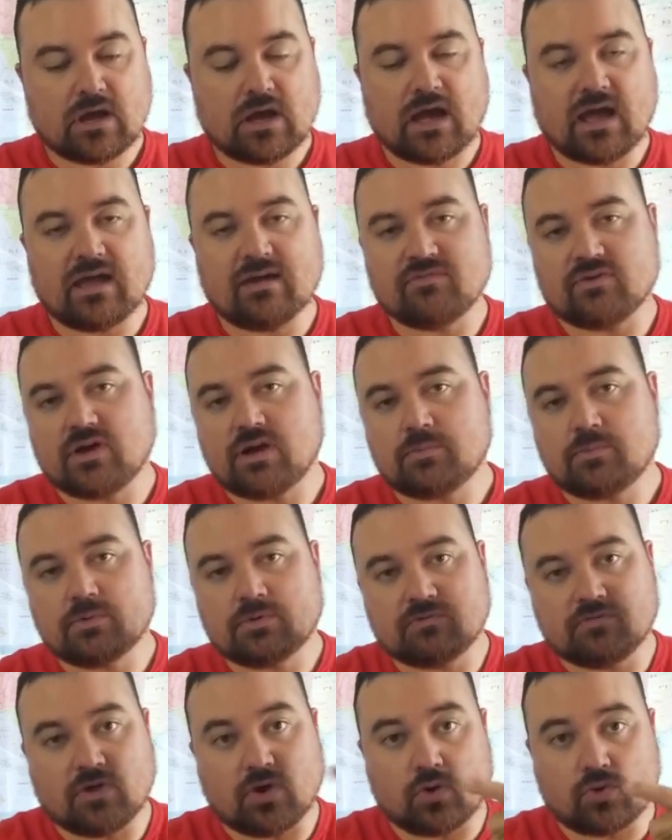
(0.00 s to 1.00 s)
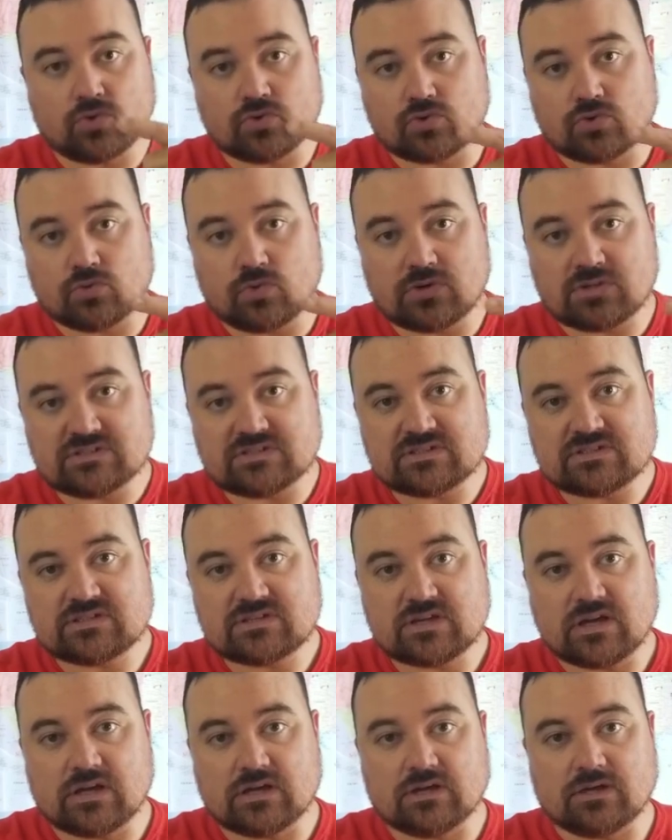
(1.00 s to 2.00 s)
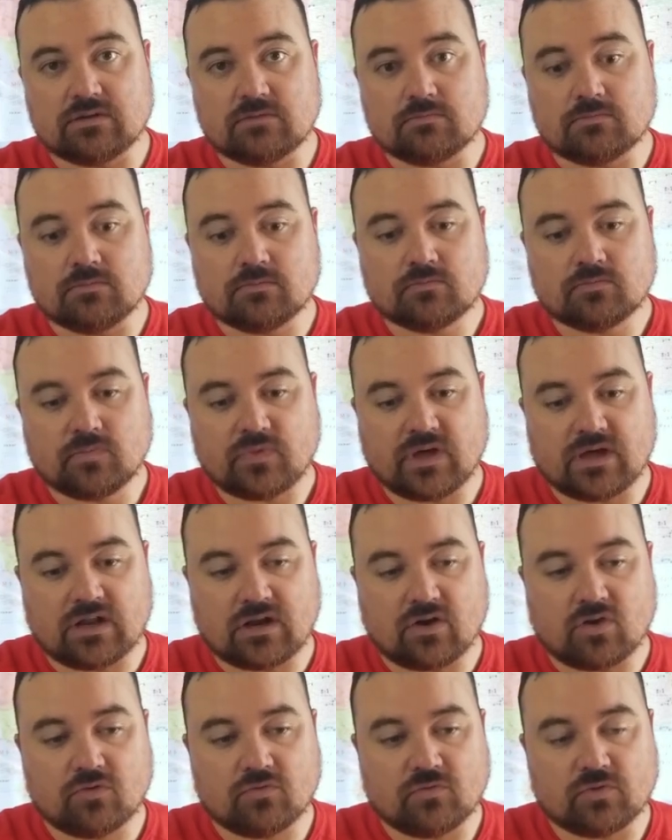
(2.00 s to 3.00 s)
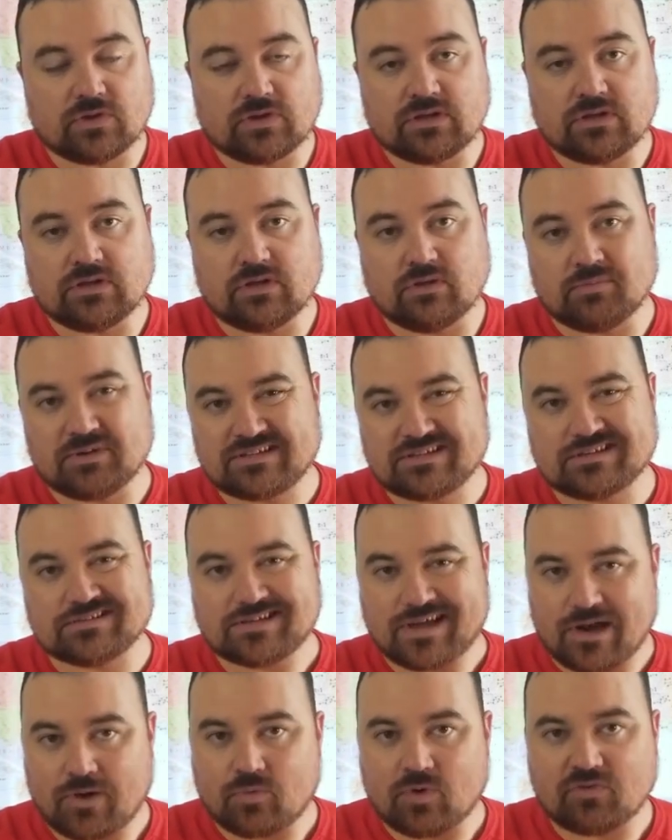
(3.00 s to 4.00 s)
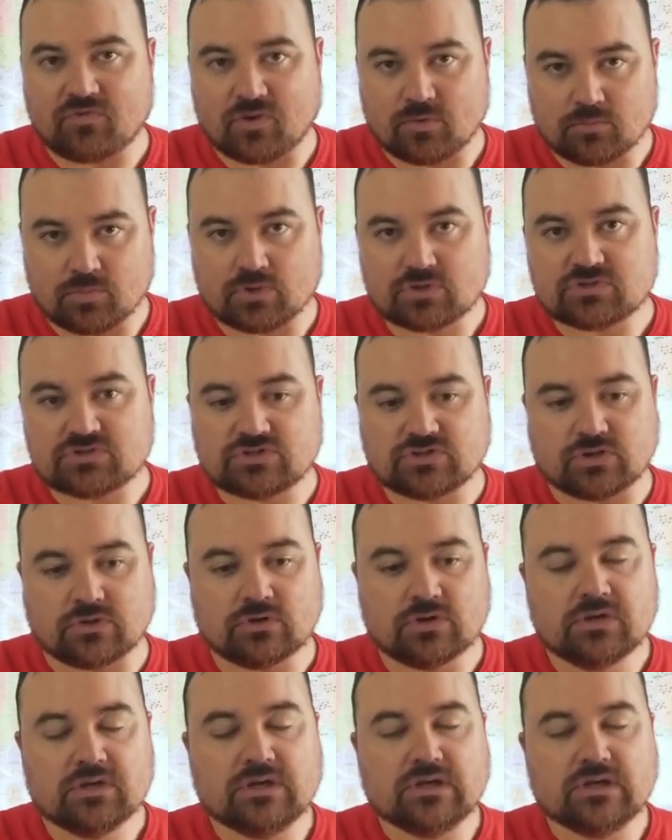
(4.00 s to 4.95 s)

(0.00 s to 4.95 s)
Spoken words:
I have a couple of the older ones that hopefully, you know, my son's kind of rough on books, so